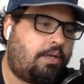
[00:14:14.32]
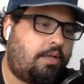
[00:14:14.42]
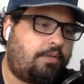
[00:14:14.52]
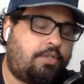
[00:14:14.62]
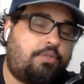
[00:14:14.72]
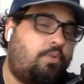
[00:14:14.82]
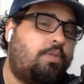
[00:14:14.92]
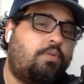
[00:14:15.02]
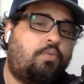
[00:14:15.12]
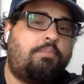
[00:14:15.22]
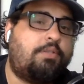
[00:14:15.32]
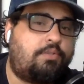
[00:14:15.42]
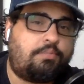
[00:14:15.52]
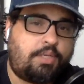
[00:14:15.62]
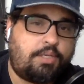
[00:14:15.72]
She's Always a Woman
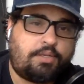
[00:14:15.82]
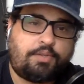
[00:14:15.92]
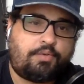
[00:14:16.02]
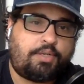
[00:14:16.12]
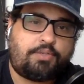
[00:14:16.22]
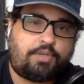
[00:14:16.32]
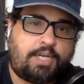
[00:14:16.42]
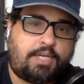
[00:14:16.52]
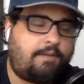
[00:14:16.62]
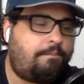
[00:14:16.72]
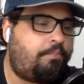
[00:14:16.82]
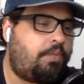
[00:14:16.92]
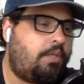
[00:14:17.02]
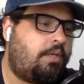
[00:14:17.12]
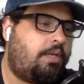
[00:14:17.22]
to me, another great track.
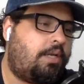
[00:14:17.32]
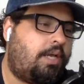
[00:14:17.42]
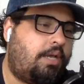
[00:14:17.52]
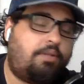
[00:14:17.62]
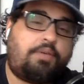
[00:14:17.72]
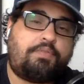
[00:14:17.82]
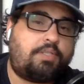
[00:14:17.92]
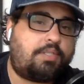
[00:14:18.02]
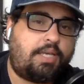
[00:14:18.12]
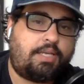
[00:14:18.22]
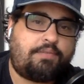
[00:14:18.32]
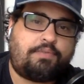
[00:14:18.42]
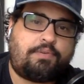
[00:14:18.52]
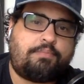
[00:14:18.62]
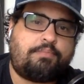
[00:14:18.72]
I love These Days
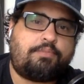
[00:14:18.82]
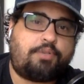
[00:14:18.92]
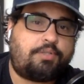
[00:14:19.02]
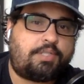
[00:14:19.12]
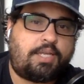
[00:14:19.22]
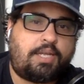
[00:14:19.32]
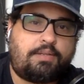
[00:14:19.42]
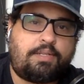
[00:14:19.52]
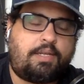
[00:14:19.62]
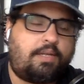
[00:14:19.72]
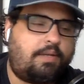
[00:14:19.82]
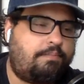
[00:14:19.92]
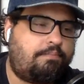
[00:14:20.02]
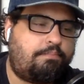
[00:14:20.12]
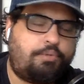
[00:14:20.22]
from Turnstile.
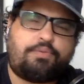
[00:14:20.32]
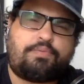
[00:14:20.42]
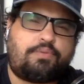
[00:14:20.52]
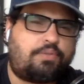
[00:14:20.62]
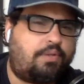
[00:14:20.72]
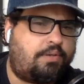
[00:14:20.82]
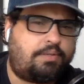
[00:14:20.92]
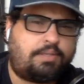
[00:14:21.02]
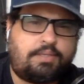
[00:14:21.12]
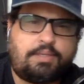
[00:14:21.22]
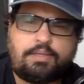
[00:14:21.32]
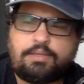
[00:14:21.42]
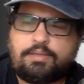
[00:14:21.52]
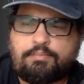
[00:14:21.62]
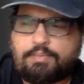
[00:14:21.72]
Beautiful song.
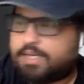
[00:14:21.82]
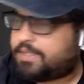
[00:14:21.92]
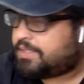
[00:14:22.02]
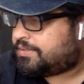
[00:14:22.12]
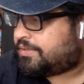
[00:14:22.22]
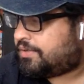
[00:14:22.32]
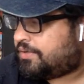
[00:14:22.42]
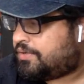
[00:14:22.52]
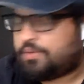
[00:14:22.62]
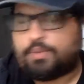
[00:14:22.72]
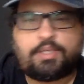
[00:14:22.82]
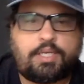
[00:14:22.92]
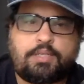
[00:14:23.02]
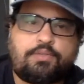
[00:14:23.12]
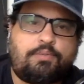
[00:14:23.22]
Man, that song always
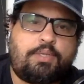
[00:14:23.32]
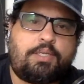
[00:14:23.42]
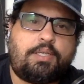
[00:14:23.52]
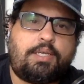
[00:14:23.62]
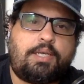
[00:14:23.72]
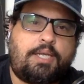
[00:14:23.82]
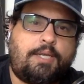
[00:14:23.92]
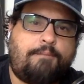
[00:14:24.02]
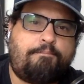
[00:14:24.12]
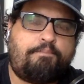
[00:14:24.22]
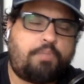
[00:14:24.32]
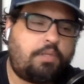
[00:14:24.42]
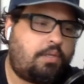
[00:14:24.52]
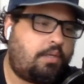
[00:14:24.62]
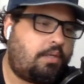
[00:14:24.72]
gets to me.
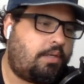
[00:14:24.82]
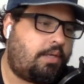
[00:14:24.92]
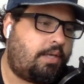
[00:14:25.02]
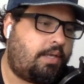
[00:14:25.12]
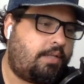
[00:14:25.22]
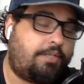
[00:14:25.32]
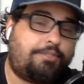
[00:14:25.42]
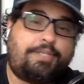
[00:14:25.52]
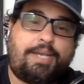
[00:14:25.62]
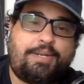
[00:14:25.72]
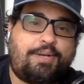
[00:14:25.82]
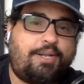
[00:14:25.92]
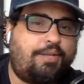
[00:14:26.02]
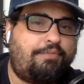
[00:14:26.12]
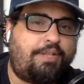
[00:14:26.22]
And The Entertainer, I
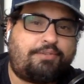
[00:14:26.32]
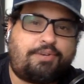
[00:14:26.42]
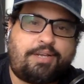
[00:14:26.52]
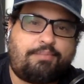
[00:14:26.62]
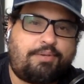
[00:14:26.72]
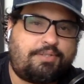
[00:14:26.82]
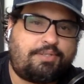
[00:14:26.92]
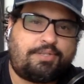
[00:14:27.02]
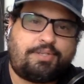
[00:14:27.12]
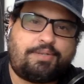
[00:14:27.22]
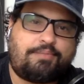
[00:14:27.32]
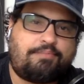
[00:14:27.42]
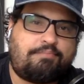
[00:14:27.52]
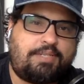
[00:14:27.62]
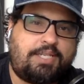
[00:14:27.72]
love that track because it's a
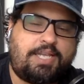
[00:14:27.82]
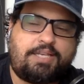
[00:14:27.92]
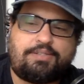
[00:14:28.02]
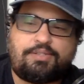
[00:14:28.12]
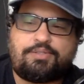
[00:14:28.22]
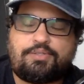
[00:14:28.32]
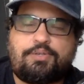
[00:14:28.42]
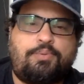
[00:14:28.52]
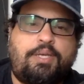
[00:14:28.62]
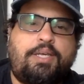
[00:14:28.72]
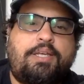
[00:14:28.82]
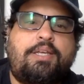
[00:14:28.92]
nice little subtle way